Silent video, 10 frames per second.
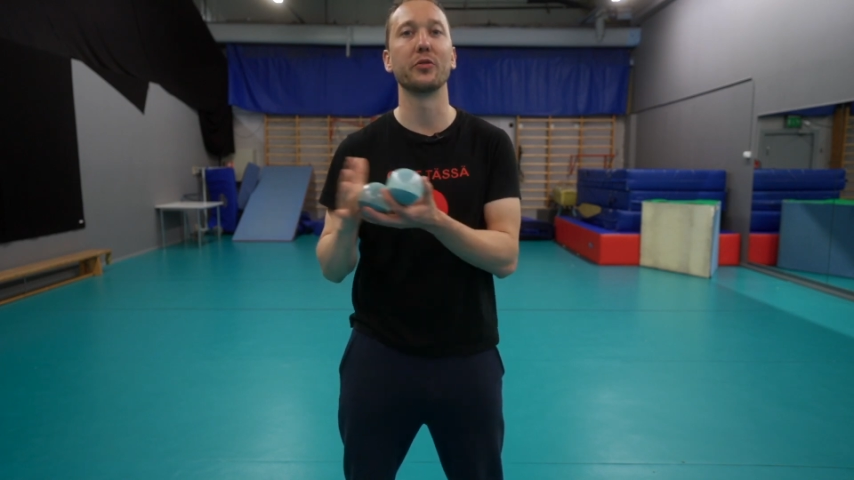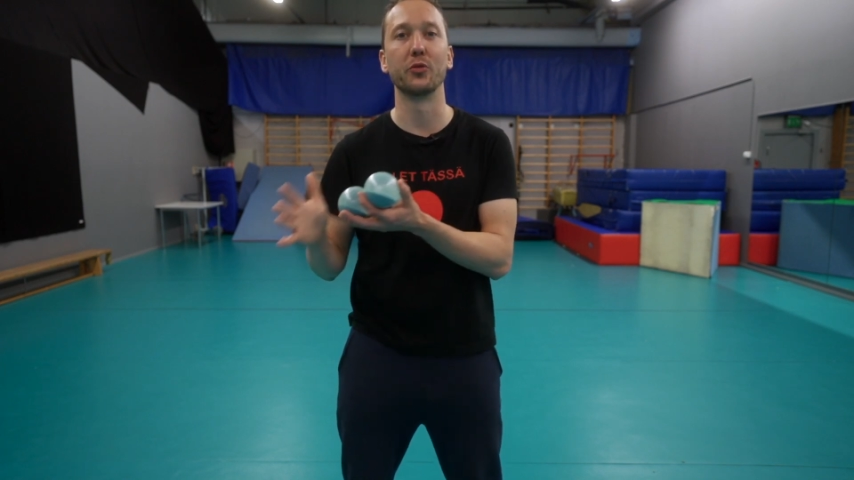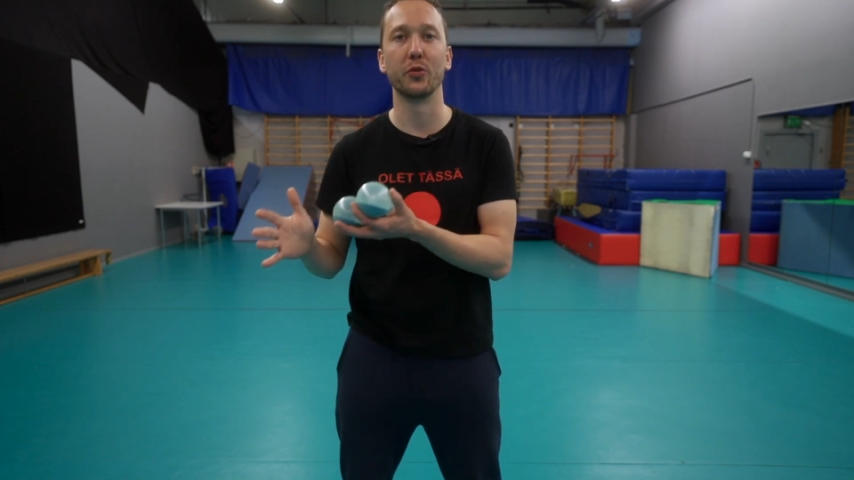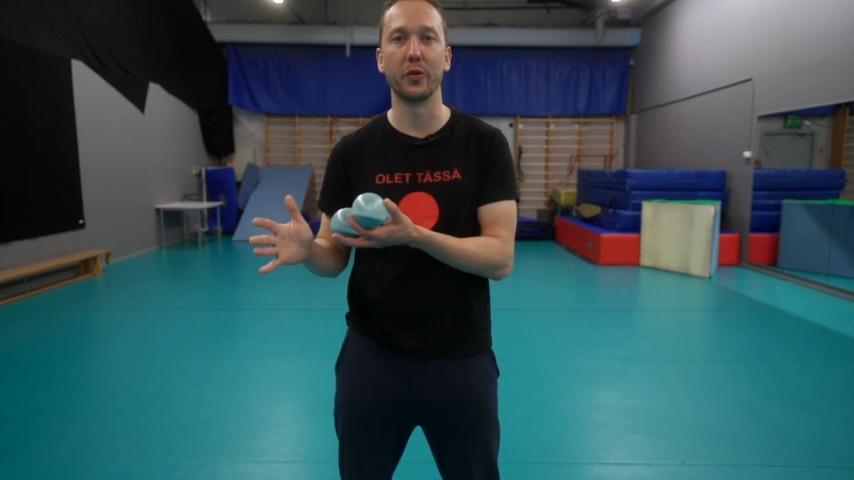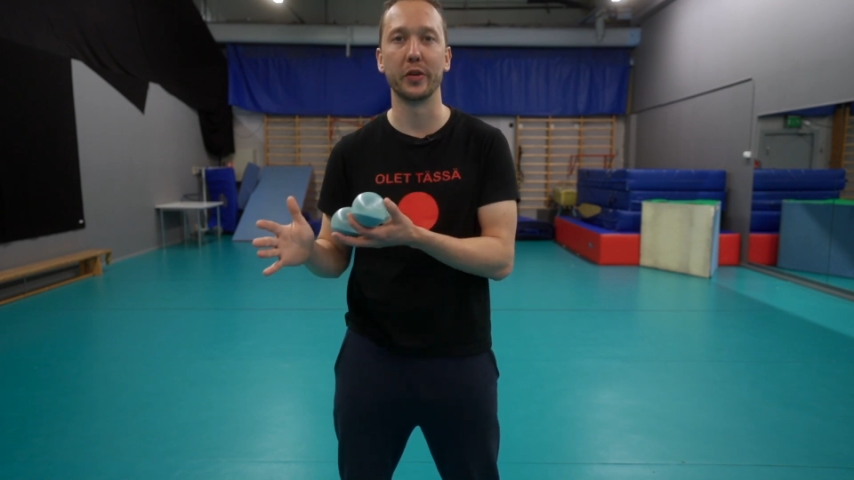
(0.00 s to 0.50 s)

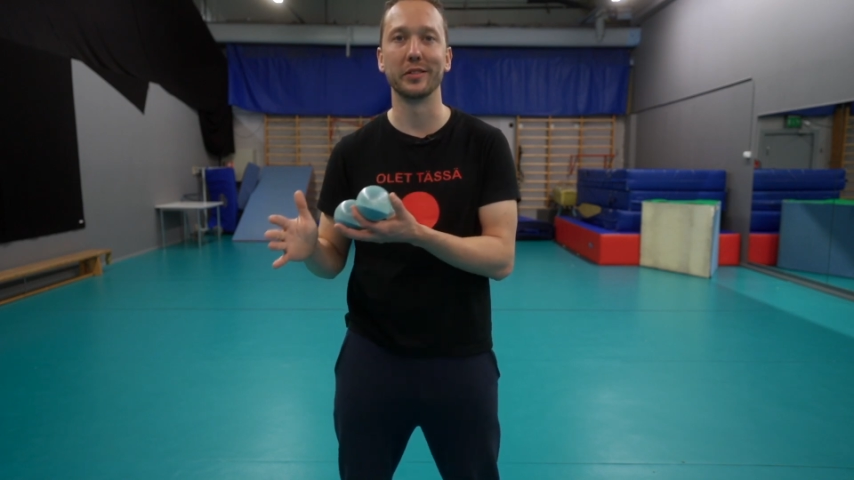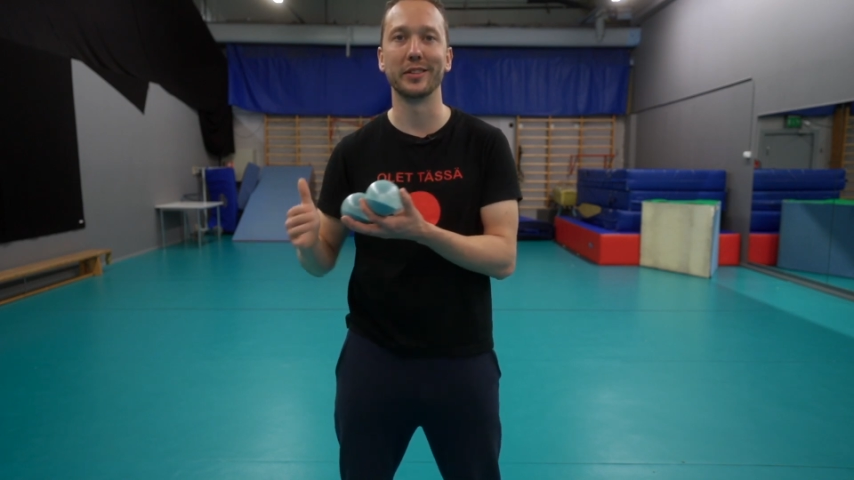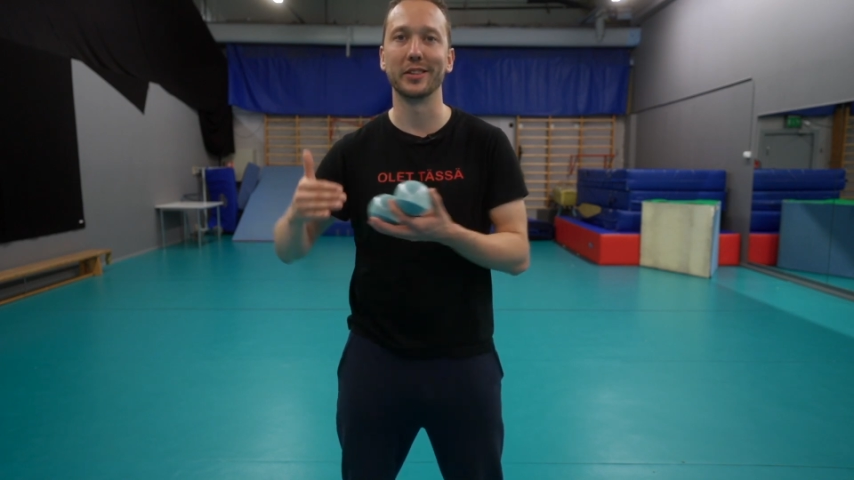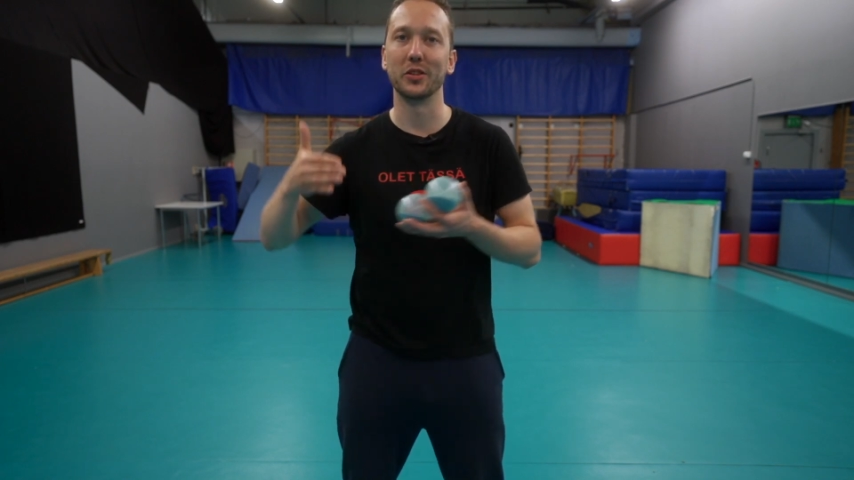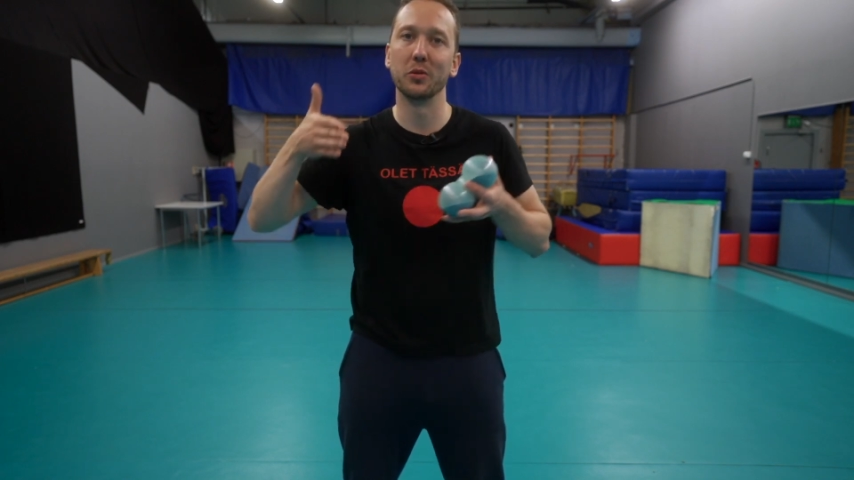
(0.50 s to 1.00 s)
tutorials
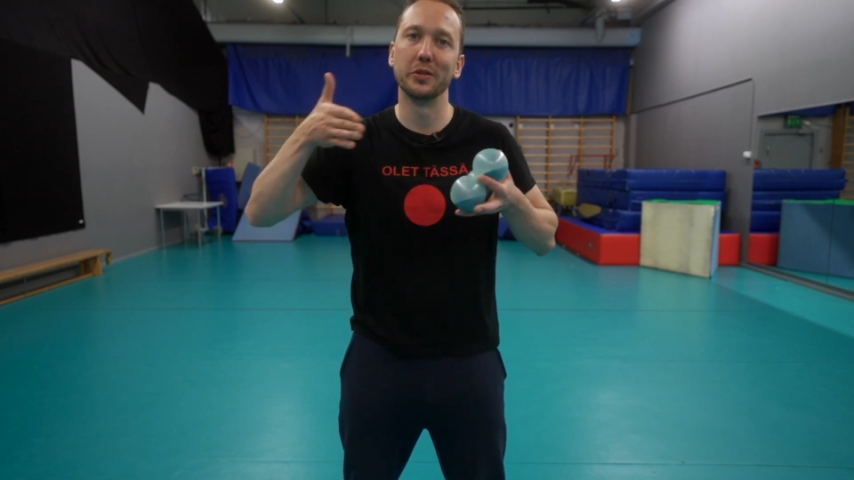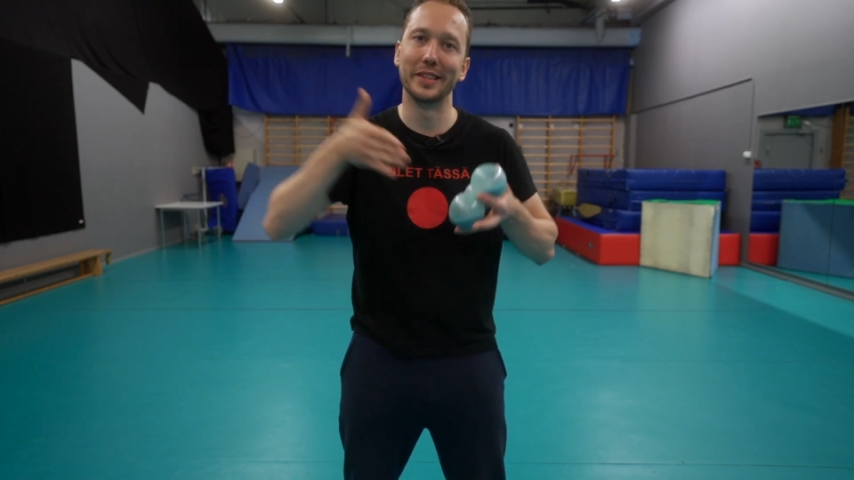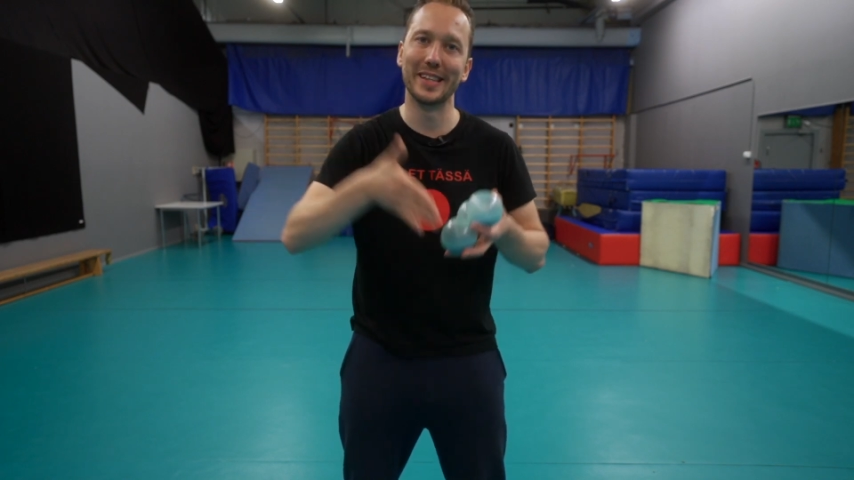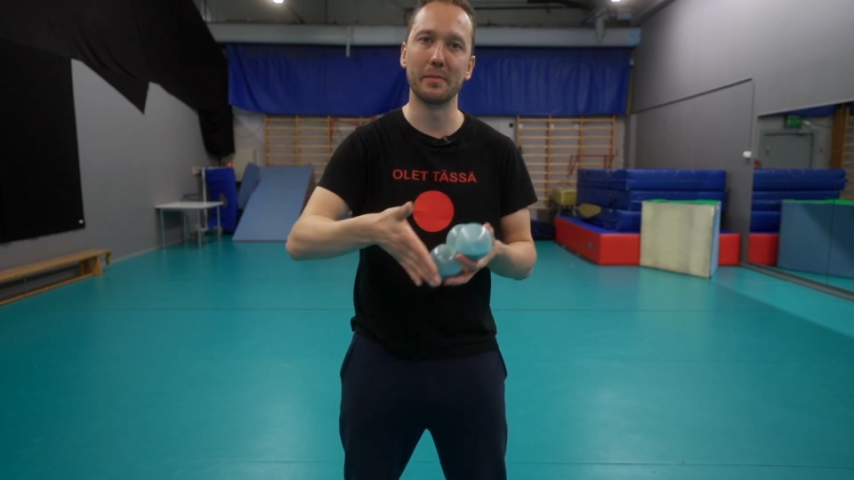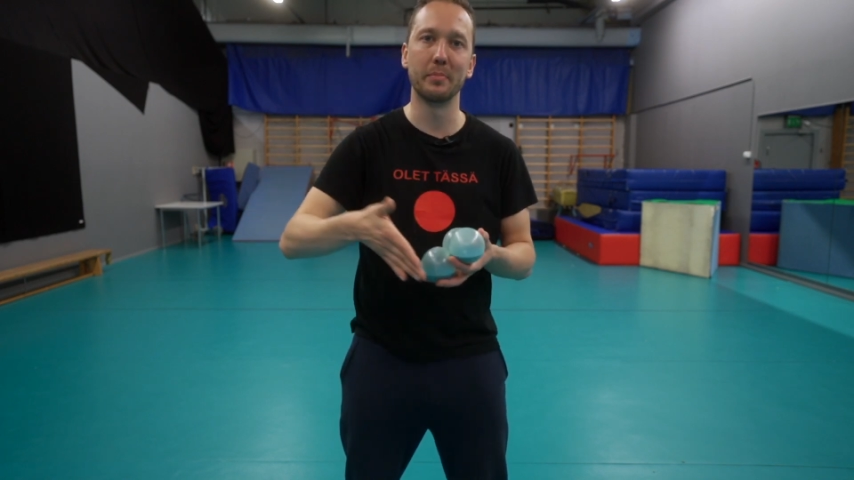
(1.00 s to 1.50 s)
that go
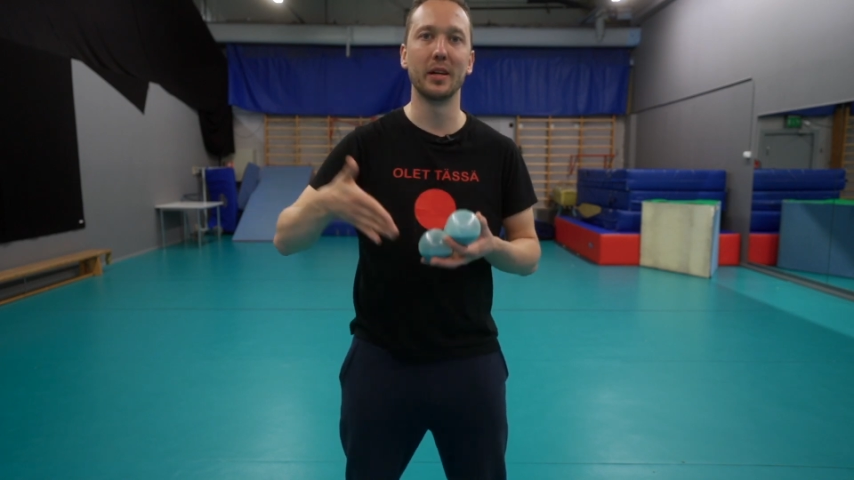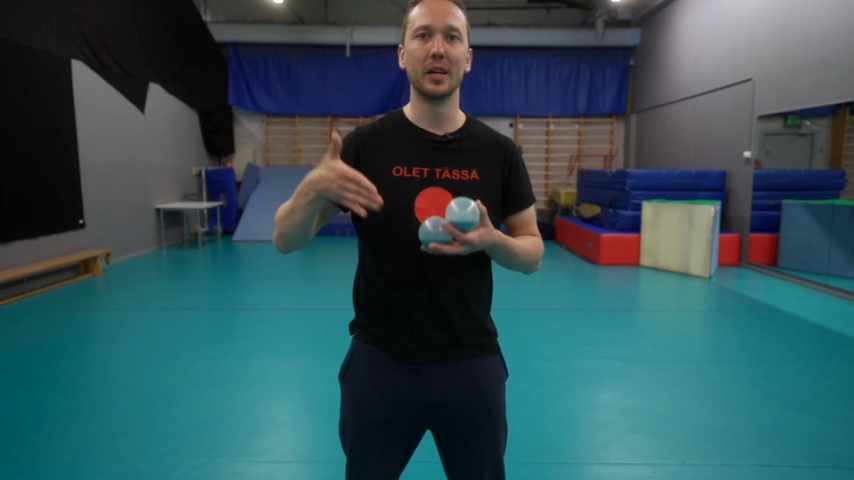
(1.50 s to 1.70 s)
deep